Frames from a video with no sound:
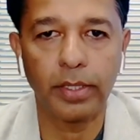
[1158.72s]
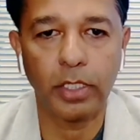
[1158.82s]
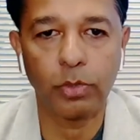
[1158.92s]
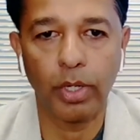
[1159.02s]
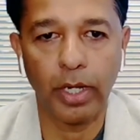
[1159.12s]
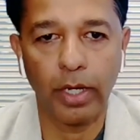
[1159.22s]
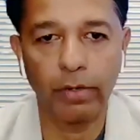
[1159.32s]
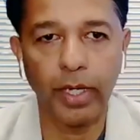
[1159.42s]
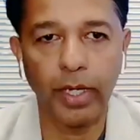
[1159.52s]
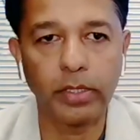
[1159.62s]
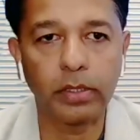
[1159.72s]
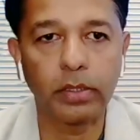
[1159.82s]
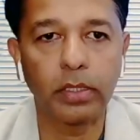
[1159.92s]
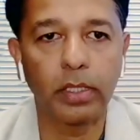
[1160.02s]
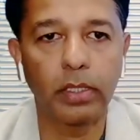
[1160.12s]
That's 1 out of 8
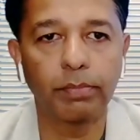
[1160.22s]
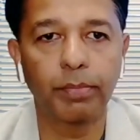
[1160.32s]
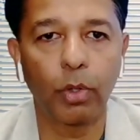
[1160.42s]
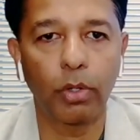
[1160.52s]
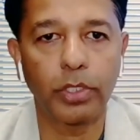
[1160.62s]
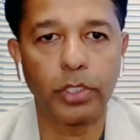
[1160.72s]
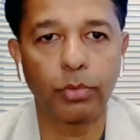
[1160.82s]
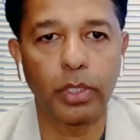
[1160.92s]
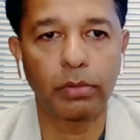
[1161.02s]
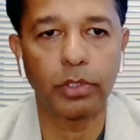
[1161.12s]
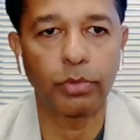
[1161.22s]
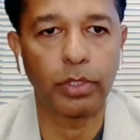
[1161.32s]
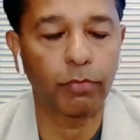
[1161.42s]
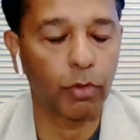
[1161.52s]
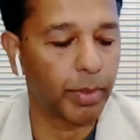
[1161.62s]
borrowers who are
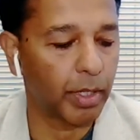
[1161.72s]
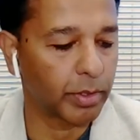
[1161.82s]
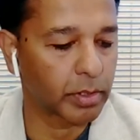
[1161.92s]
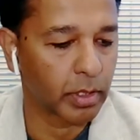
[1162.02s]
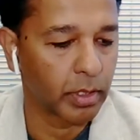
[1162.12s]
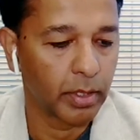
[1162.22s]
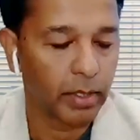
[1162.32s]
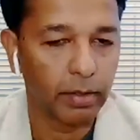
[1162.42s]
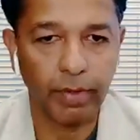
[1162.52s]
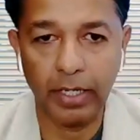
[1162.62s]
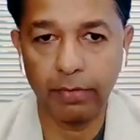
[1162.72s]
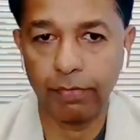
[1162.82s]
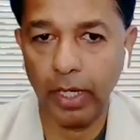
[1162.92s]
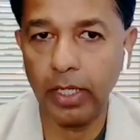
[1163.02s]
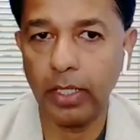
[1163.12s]
choosing forbearance. Fannie
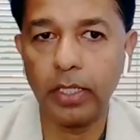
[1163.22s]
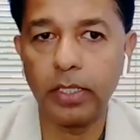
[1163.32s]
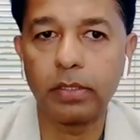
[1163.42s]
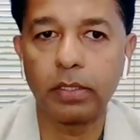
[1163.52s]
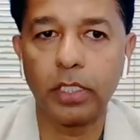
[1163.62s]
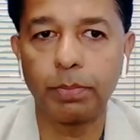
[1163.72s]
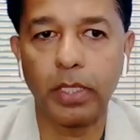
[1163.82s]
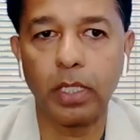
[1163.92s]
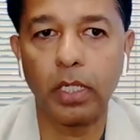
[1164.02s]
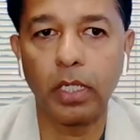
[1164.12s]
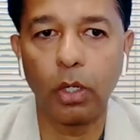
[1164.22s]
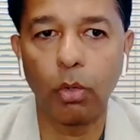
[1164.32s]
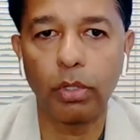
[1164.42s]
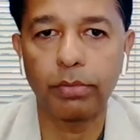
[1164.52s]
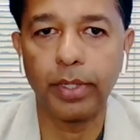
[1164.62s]
Freddie is expectedly
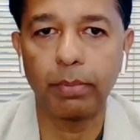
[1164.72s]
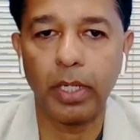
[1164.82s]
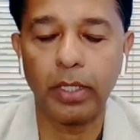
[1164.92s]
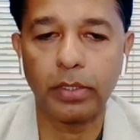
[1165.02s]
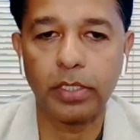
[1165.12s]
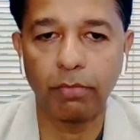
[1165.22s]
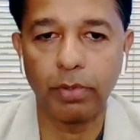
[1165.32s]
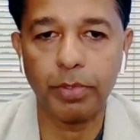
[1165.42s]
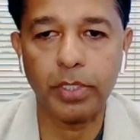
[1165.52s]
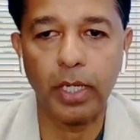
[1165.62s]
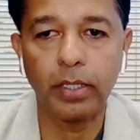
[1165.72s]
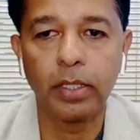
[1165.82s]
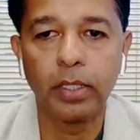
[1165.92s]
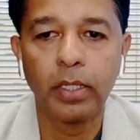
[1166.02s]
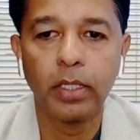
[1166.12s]
lower. They're about at 7%.
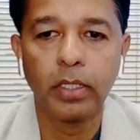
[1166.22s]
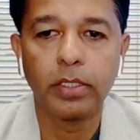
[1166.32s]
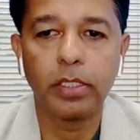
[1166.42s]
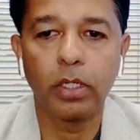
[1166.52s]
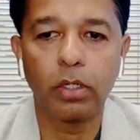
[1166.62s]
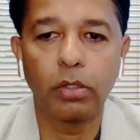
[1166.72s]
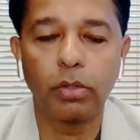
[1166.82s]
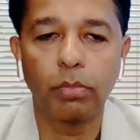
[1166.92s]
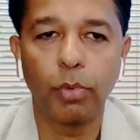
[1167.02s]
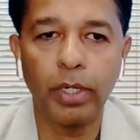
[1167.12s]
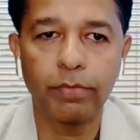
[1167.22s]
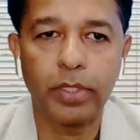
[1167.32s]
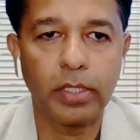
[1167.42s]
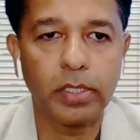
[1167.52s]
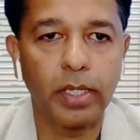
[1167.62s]
So one of the
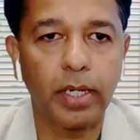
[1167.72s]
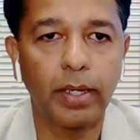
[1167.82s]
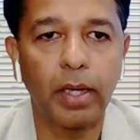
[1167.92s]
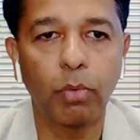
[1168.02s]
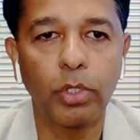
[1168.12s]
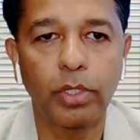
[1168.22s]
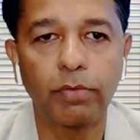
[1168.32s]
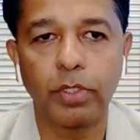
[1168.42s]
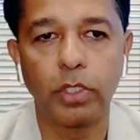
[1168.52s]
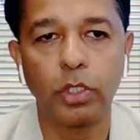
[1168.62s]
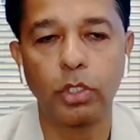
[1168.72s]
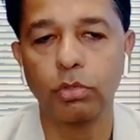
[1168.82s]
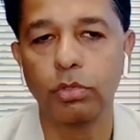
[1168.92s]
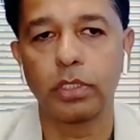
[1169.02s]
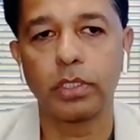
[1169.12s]
things that I want to give a
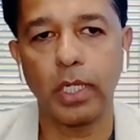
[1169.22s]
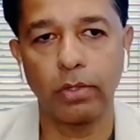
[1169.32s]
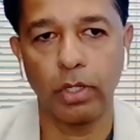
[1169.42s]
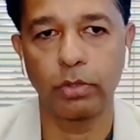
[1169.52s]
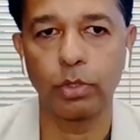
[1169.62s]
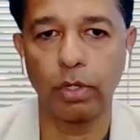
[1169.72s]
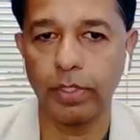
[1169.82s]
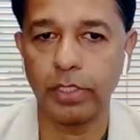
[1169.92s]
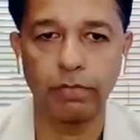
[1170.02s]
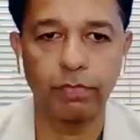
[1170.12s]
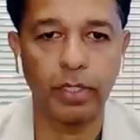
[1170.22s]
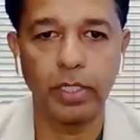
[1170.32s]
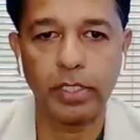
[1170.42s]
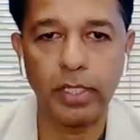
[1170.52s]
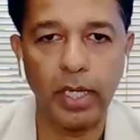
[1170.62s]
huge shout out to FHFA
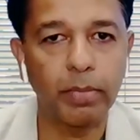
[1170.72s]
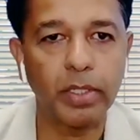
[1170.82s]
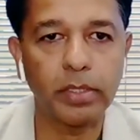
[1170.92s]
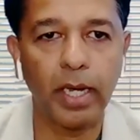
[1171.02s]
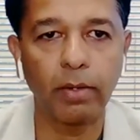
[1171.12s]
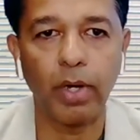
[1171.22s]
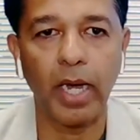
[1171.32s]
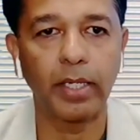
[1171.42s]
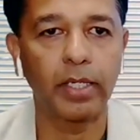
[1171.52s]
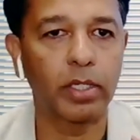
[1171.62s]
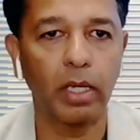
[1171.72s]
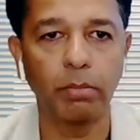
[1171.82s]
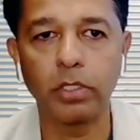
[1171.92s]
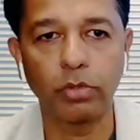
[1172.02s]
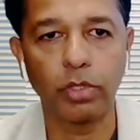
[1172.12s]
this time, as I
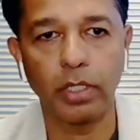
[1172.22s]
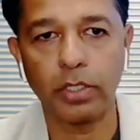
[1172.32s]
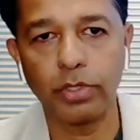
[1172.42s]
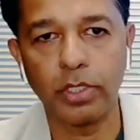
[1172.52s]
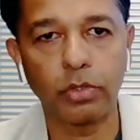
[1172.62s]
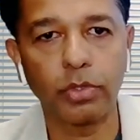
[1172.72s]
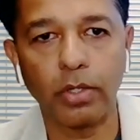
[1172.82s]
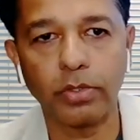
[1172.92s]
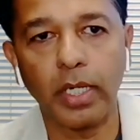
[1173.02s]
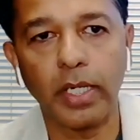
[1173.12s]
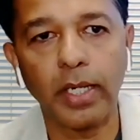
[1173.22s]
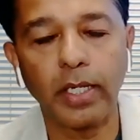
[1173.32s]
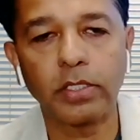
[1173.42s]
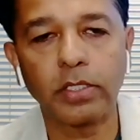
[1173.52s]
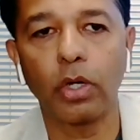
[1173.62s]
came into the industry in 2008, and
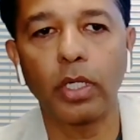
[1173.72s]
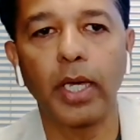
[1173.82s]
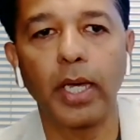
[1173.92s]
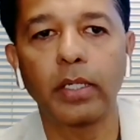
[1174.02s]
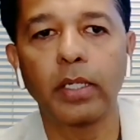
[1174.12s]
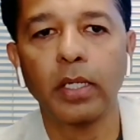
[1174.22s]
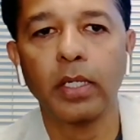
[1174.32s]
I saw that